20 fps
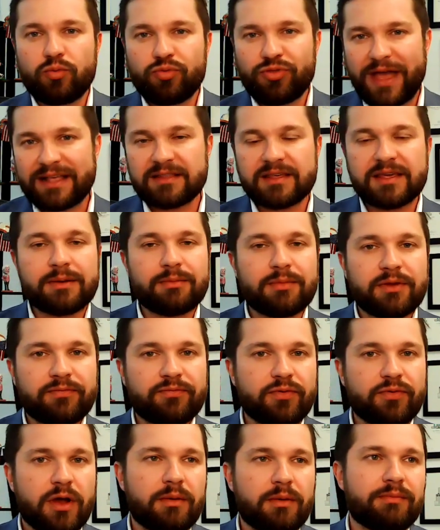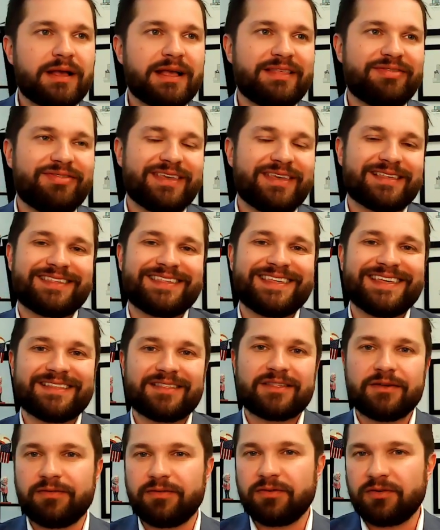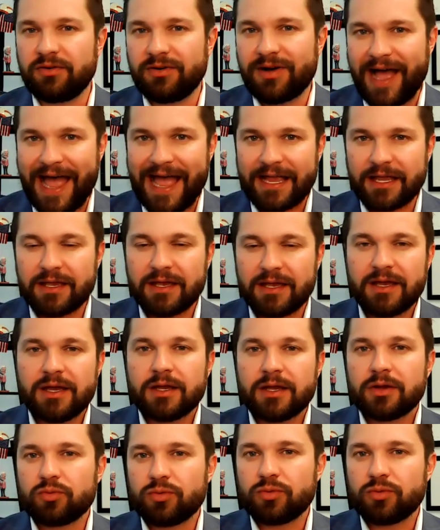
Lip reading: that's coming from this sense of lack.